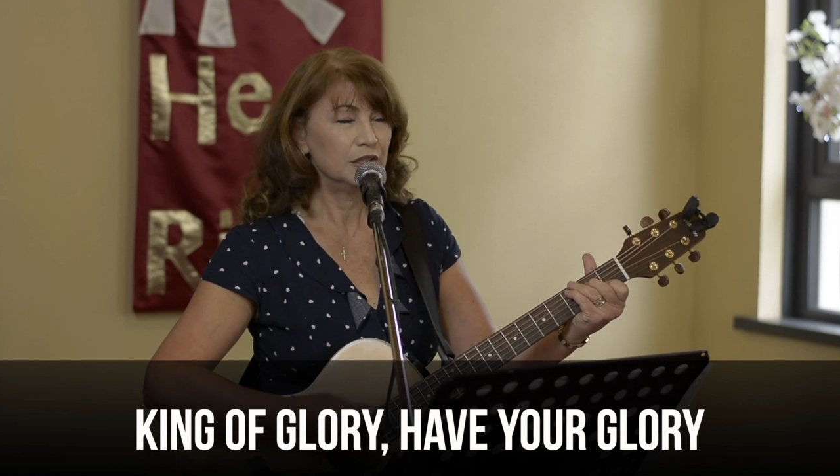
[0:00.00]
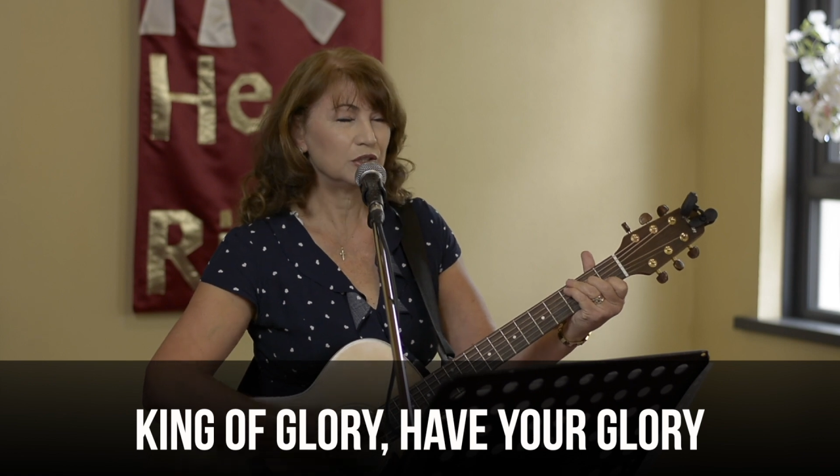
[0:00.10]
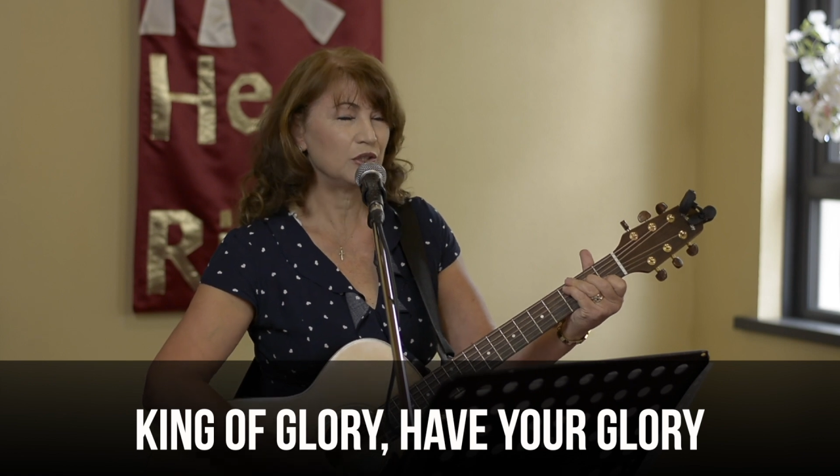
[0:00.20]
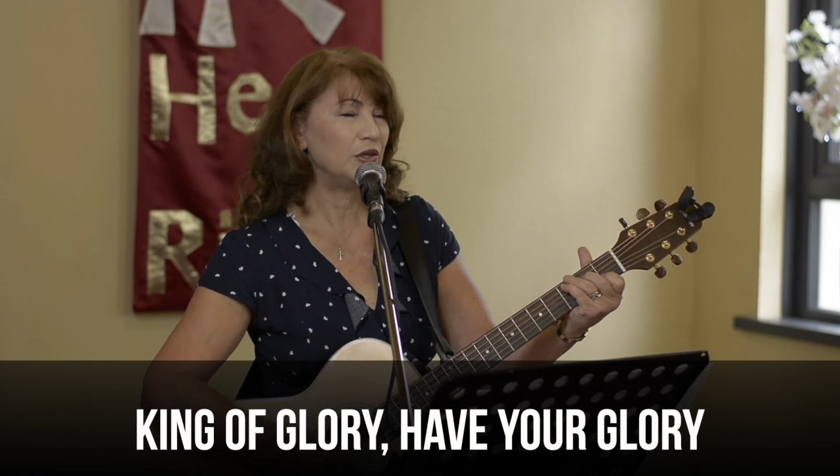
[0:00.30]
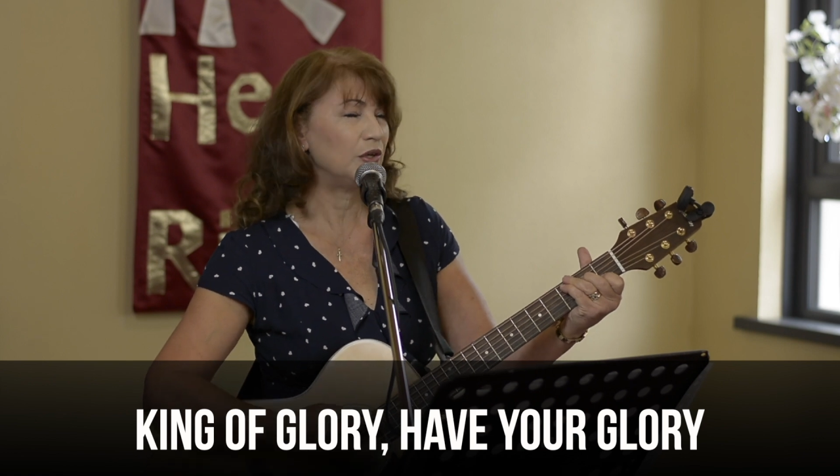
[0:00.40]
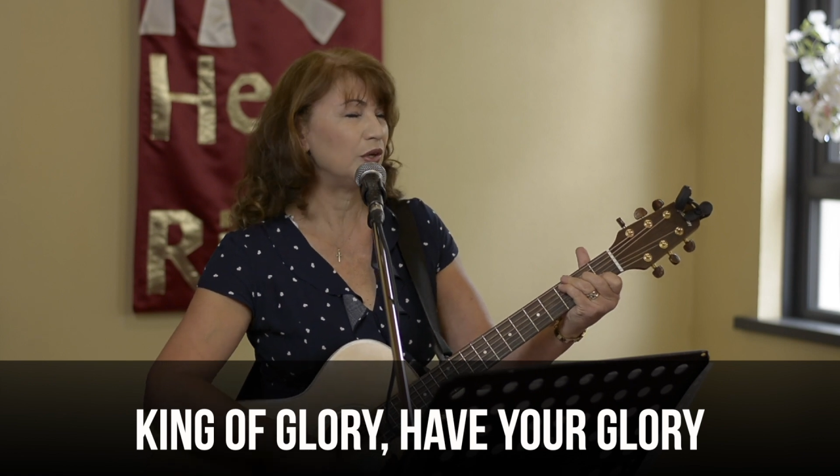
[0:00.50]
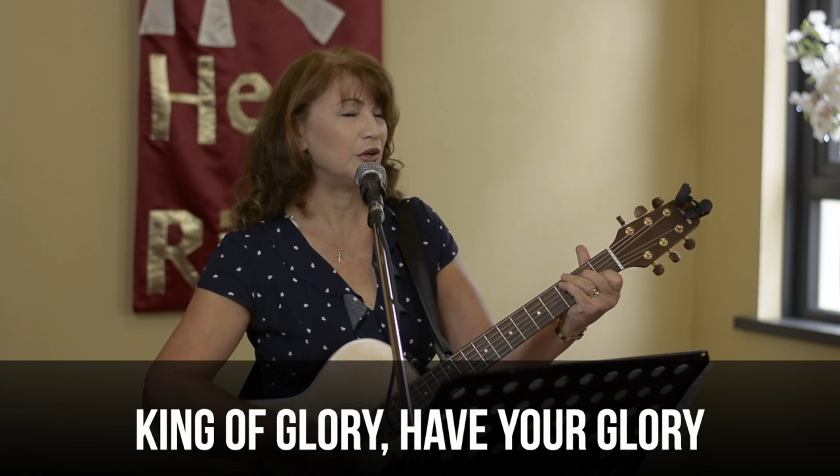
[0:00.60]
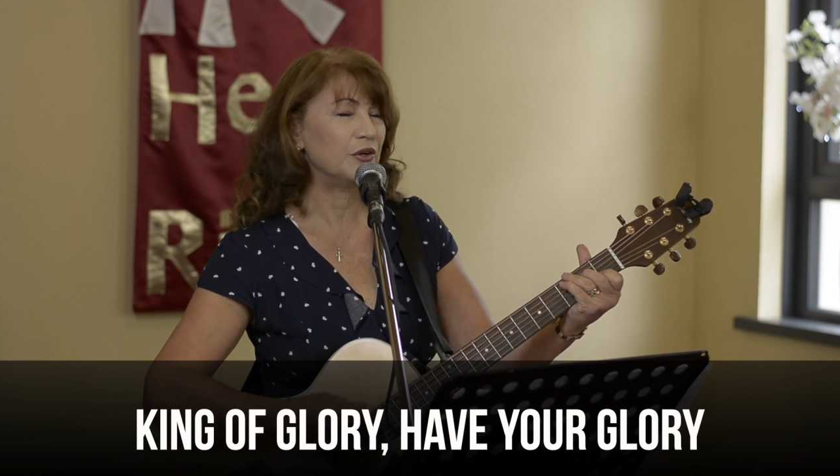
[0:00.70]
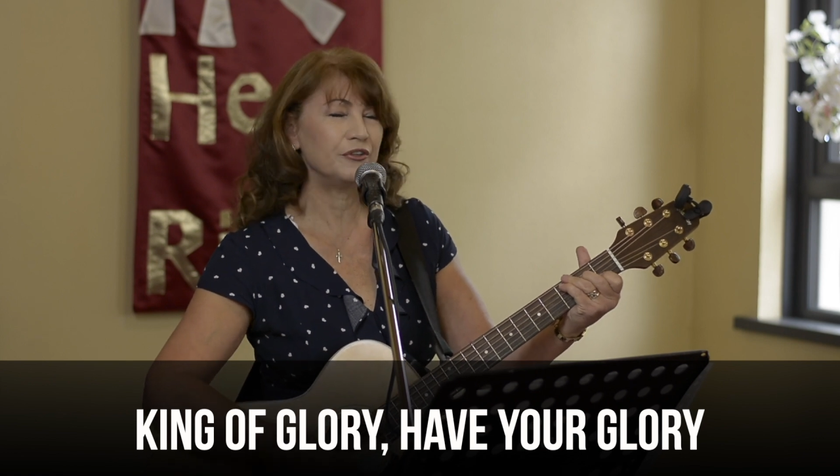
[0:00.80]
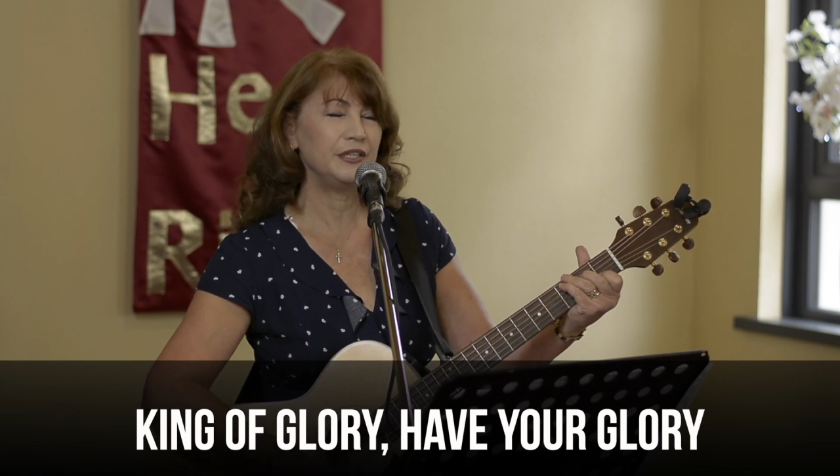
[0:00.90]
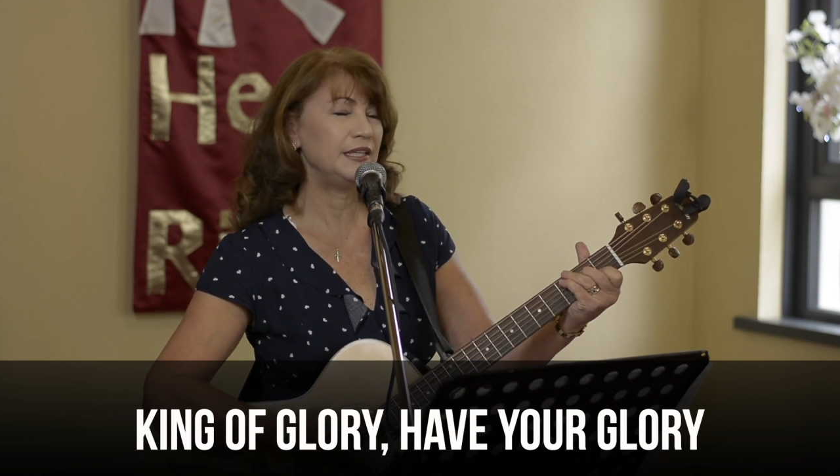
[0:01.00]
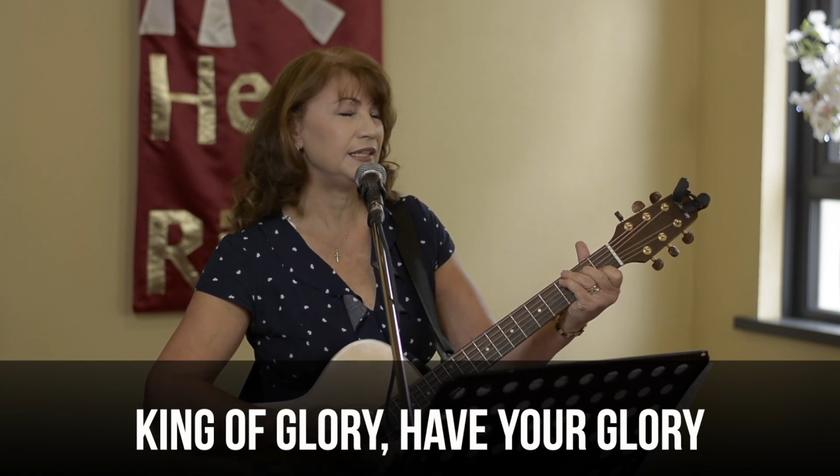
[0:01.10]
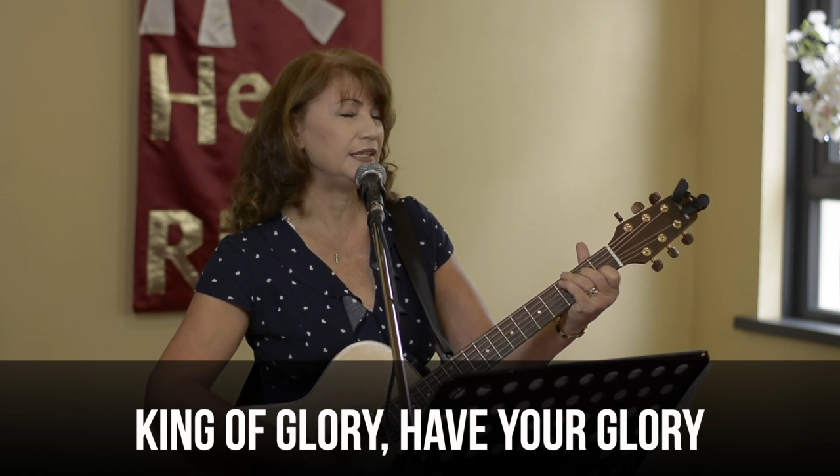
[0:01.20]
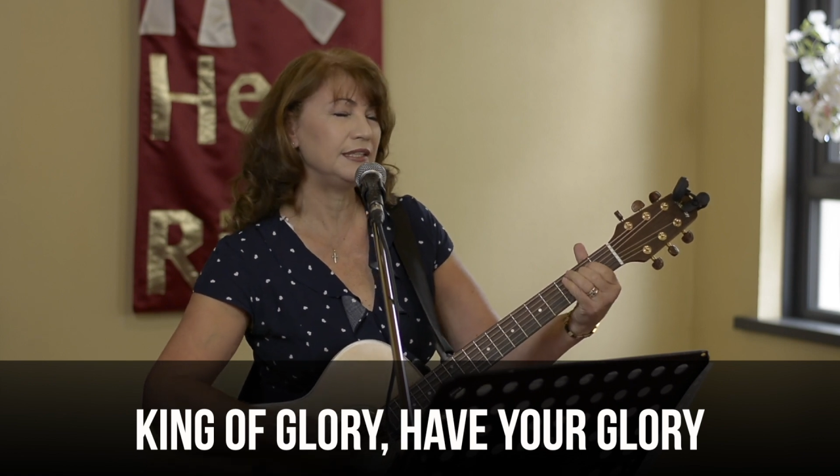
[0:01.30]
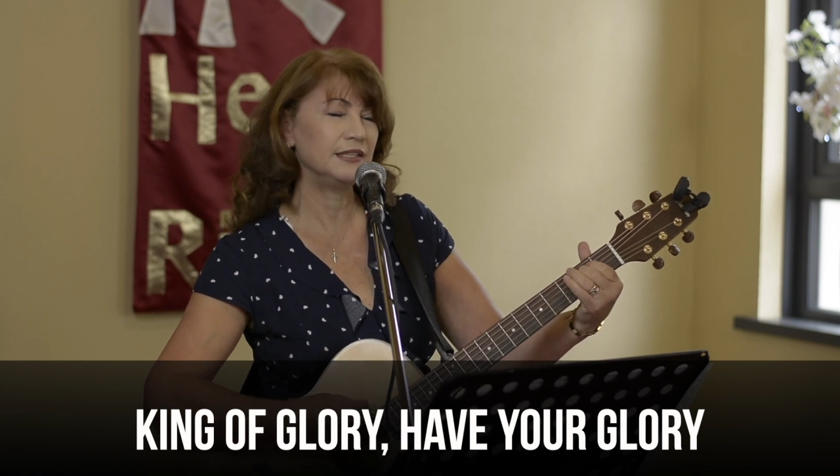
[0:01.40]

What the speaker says: glory.